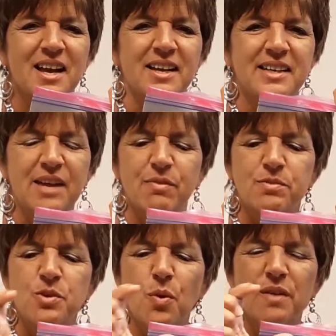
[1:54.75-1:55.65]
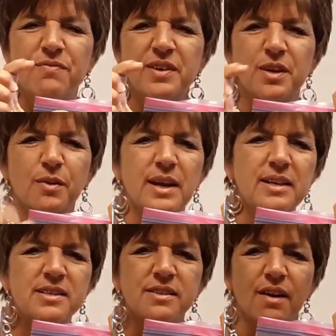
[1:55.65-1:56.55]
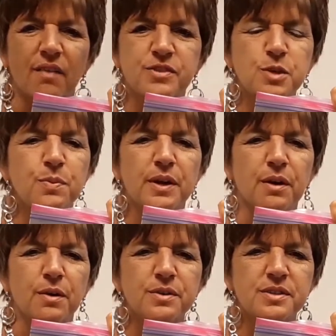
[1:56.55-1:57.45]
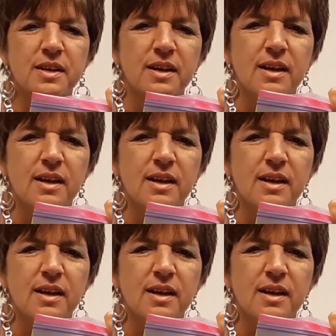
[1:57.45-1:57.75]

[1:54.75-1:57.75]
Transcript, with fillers: and gave them toy figurines of superheroes.